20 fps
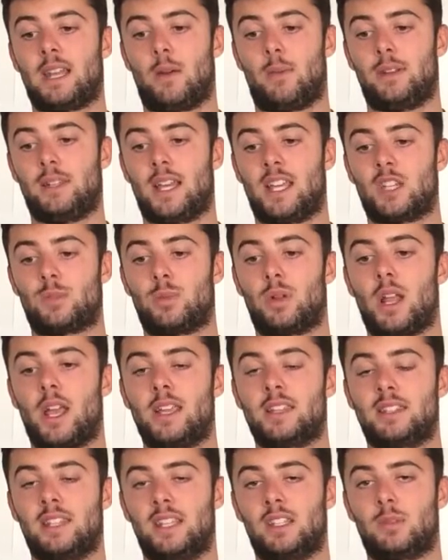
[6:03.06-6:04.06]
nowadays,
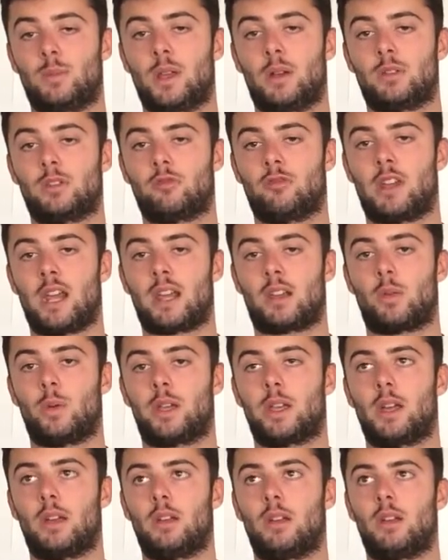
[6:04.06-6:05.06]
players need to be able to react
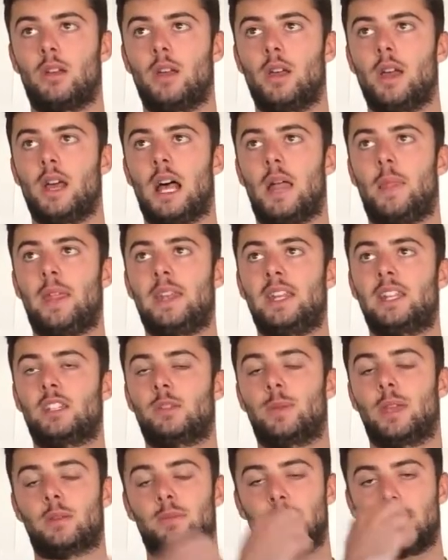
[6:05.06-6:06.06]
quicker, and they need to
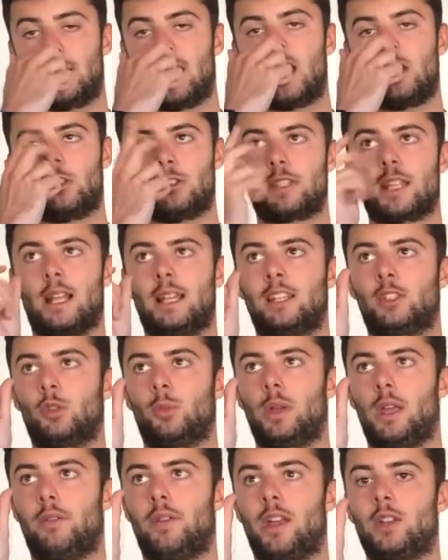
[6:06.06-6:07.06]
be able to get just that little
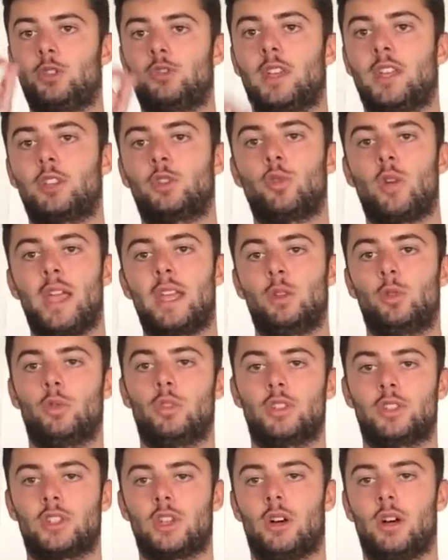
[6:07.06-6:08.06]
bit of edge. They train all
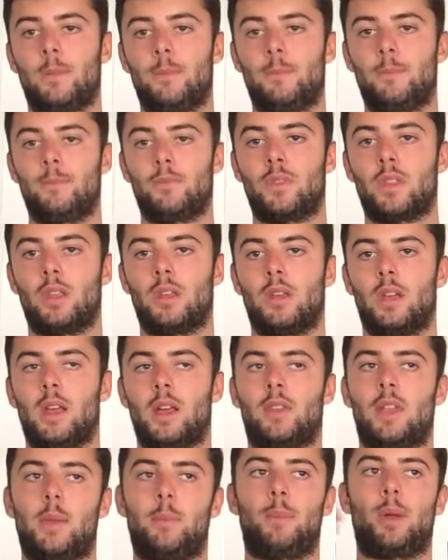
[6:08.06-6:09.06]
the time,
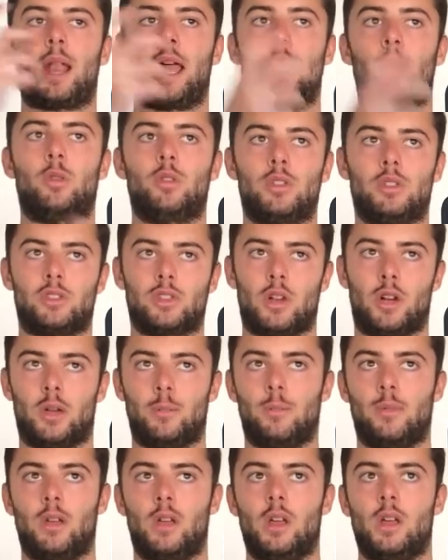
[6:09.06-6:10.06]
they play all the time,
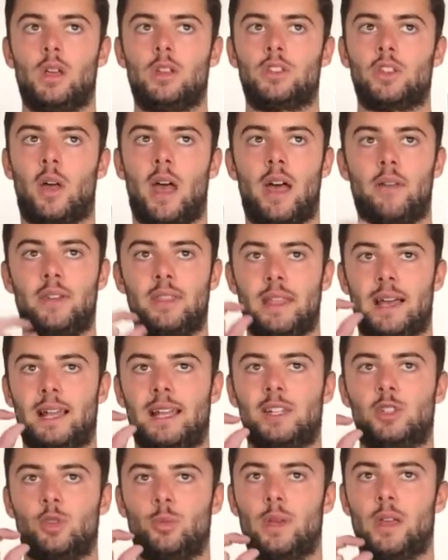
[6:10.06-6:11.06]
so having that
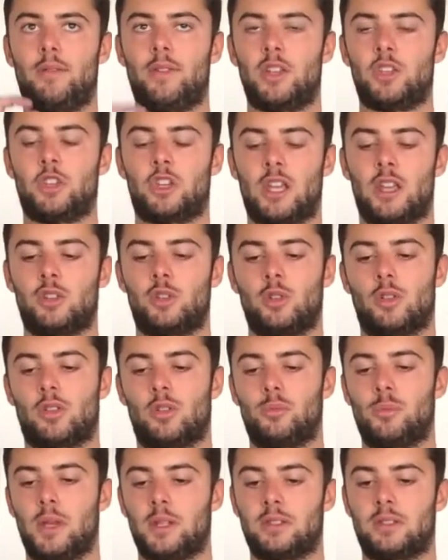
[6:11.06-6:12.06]
little bit of edge against your
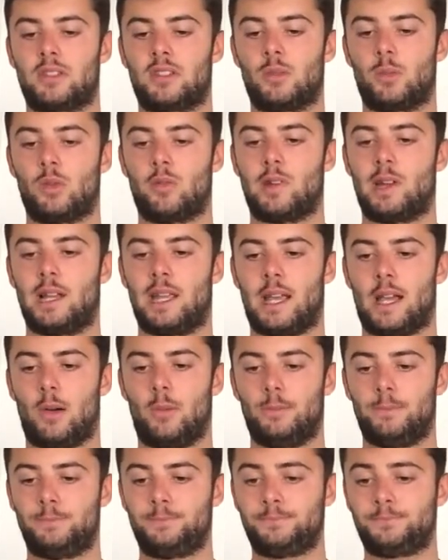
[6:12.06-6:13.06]
competitor will really help.
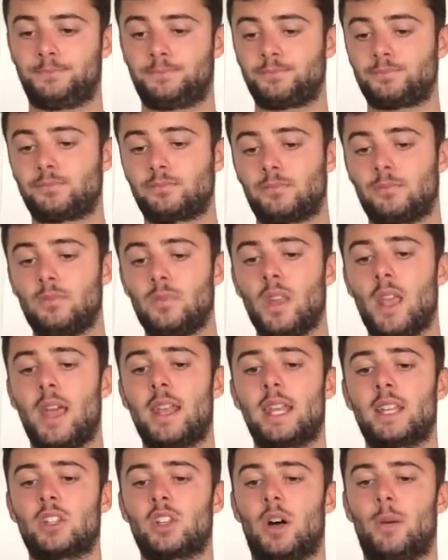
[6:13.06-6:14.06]

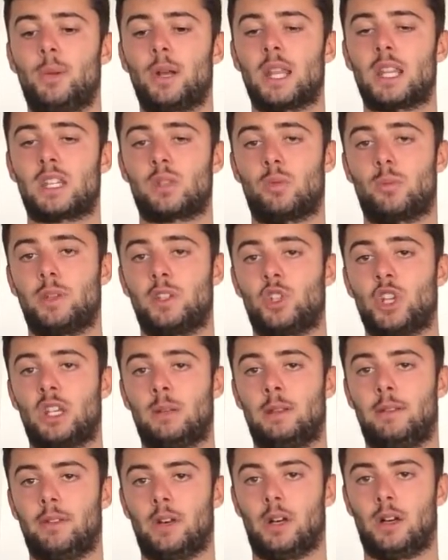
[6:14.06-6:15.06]
An example of this would be
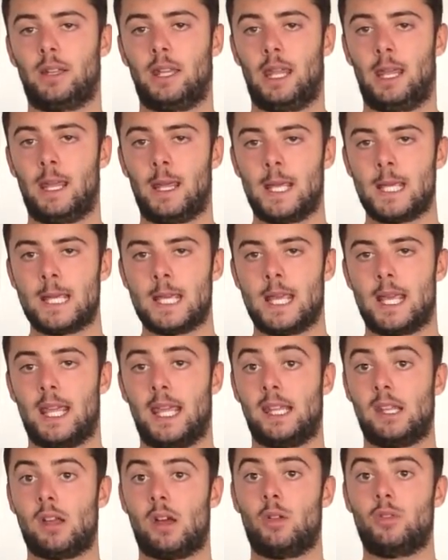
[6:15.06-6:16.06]
Jamie Vardy.
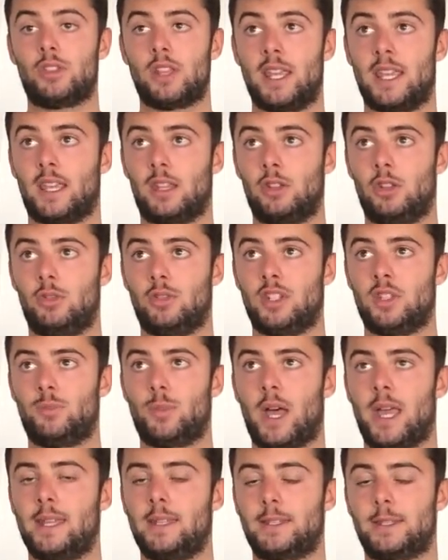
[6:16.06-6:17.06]
He knows that he can use his
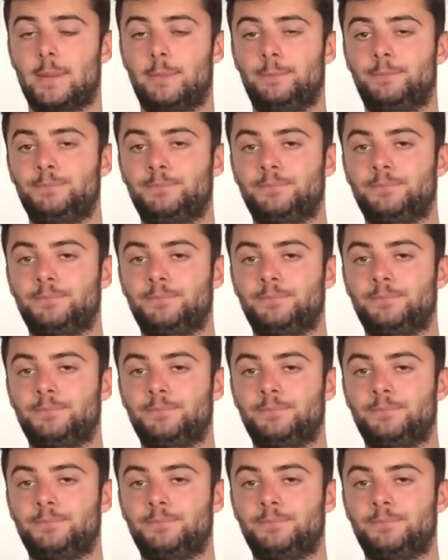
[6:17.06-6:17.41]
pace,